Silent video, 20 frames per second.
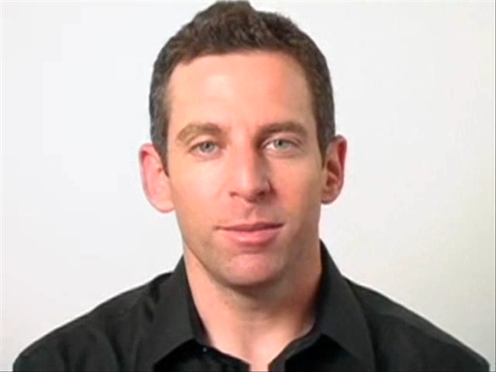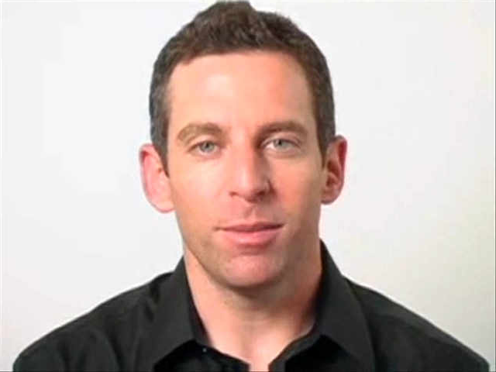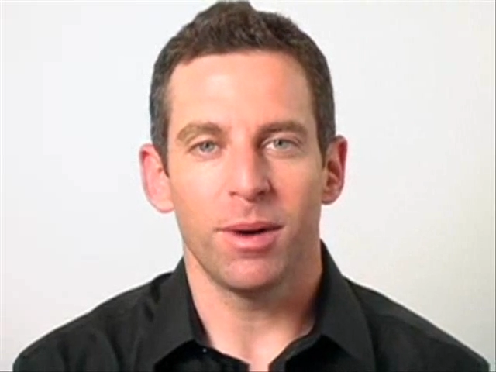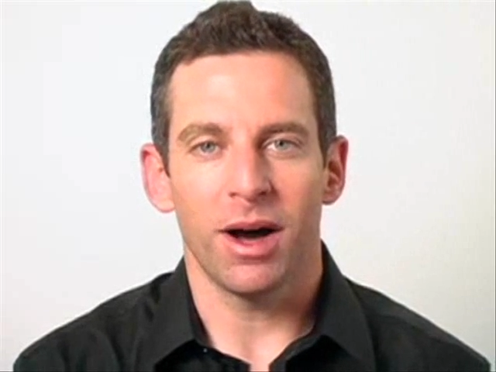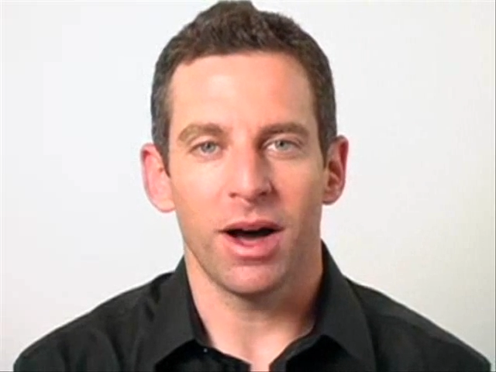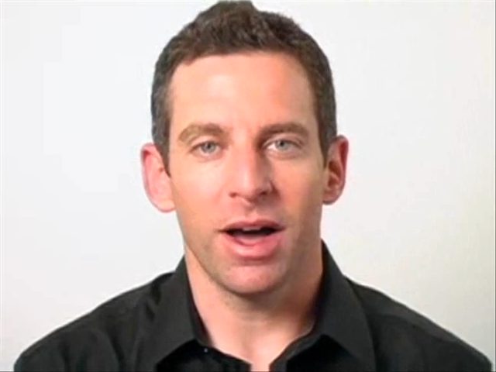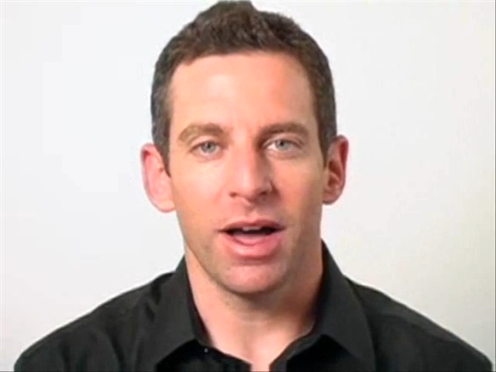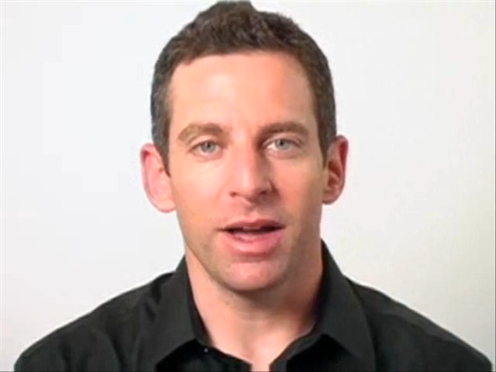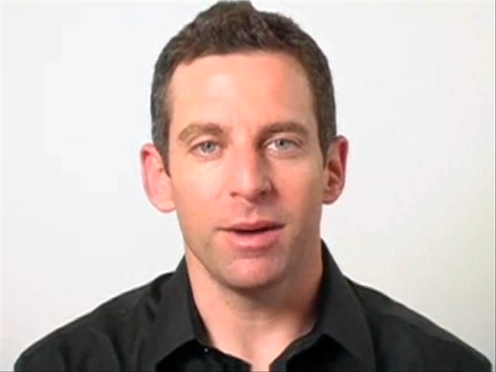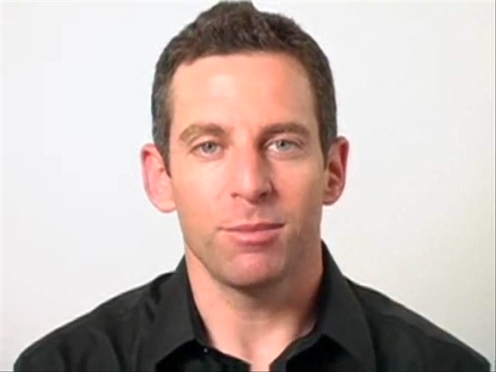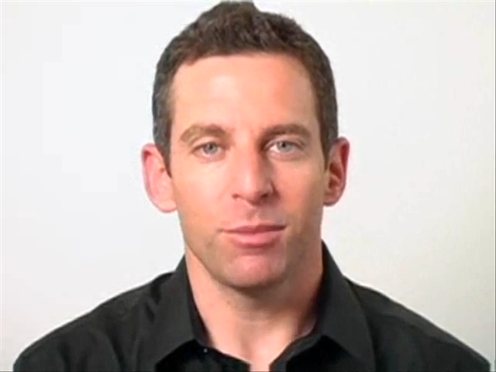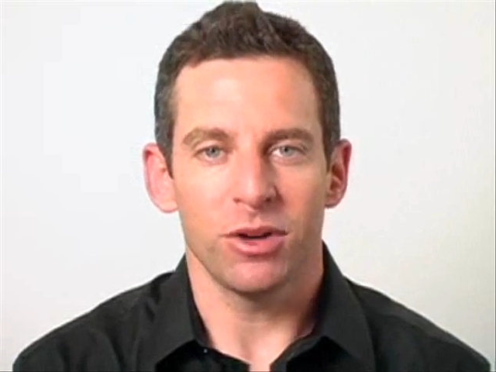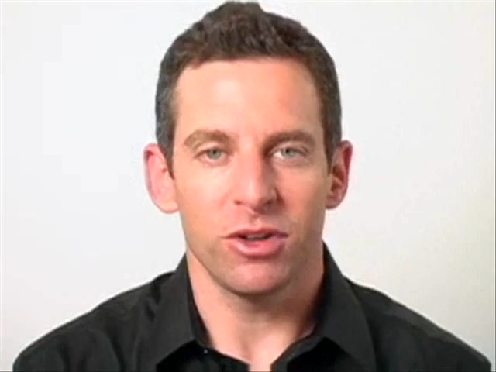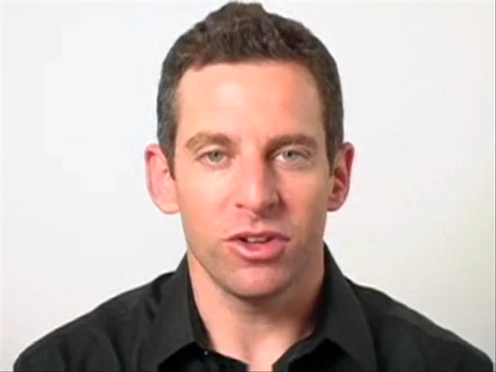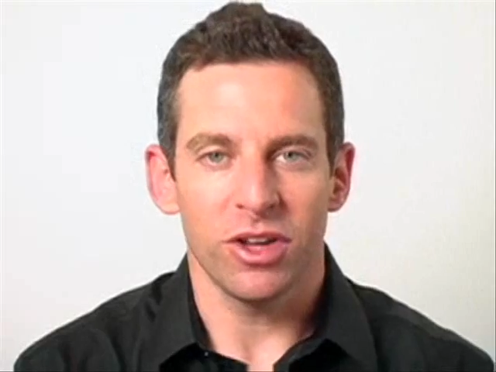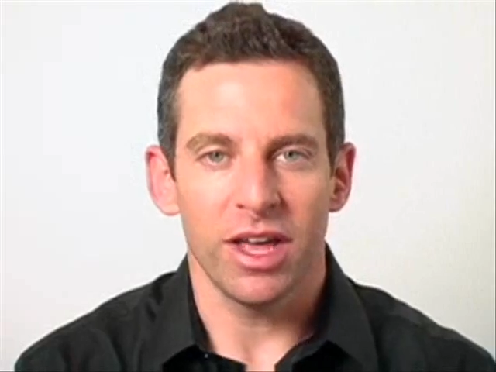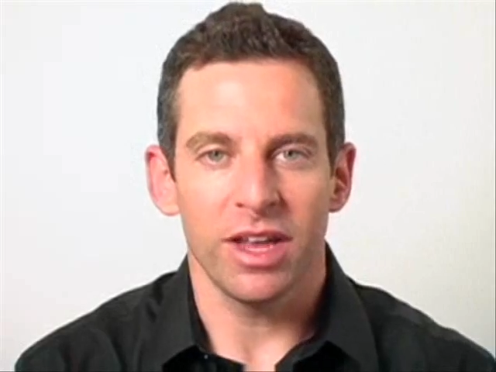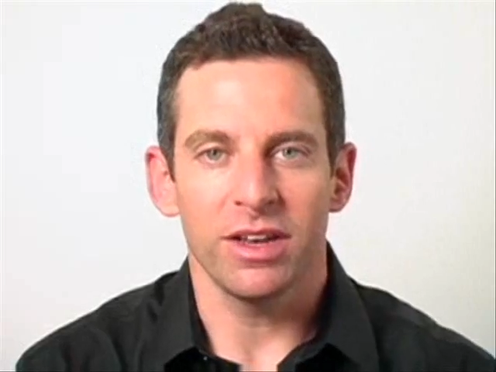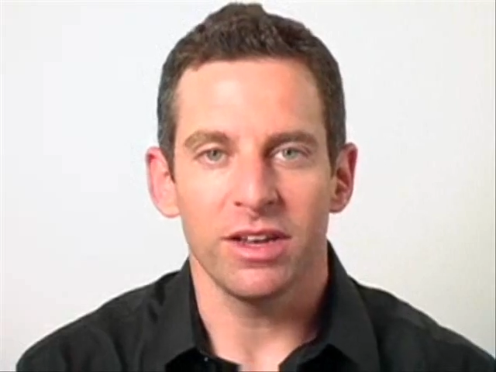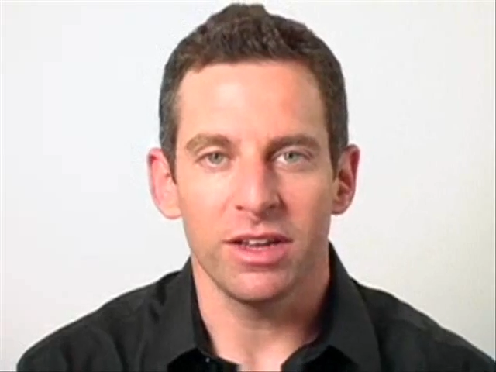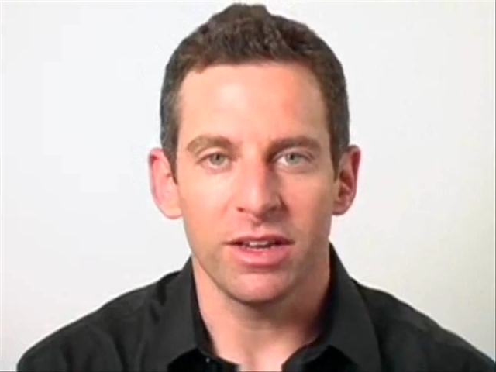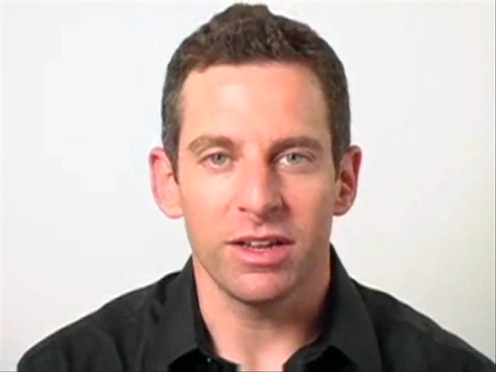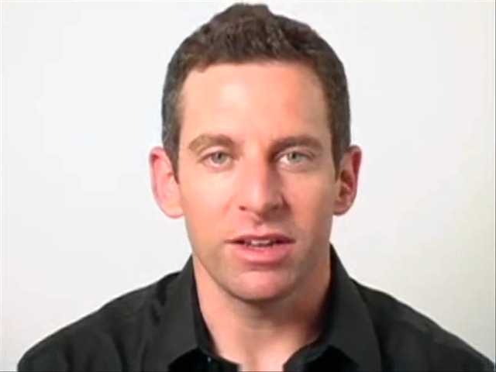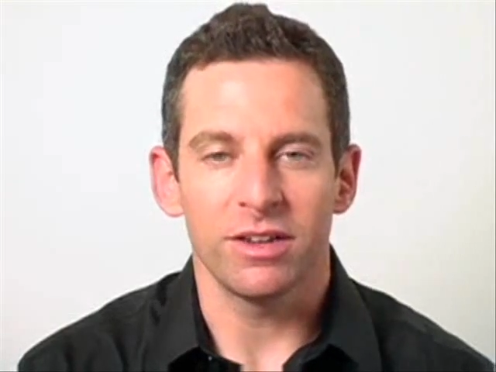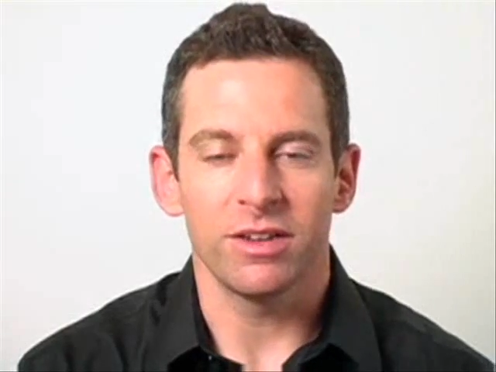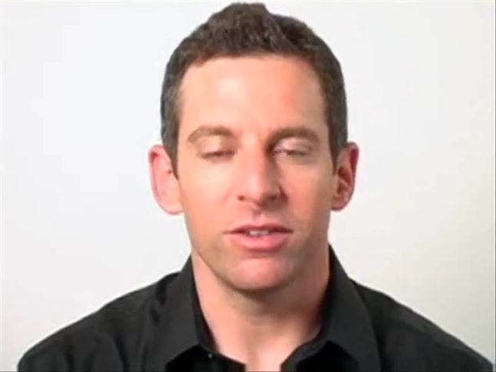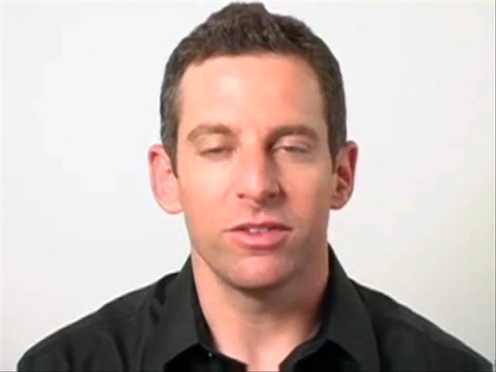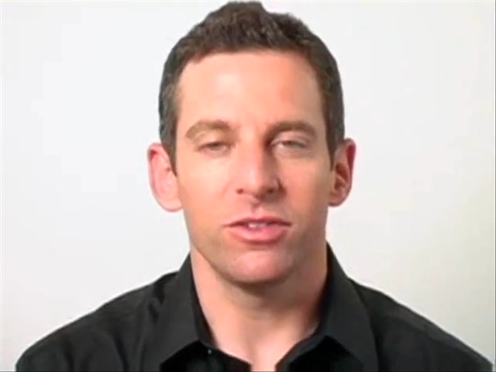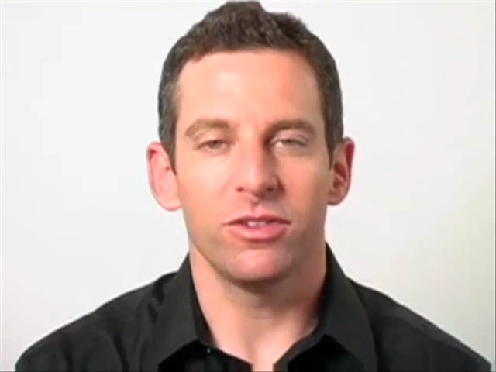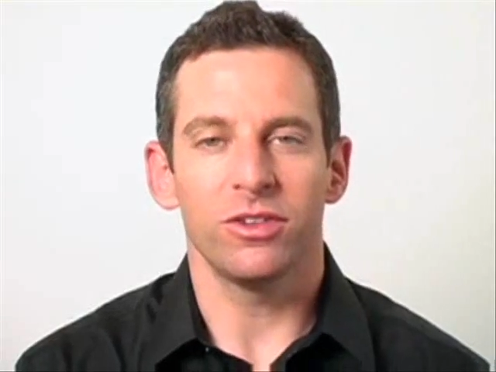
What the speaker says: by pretending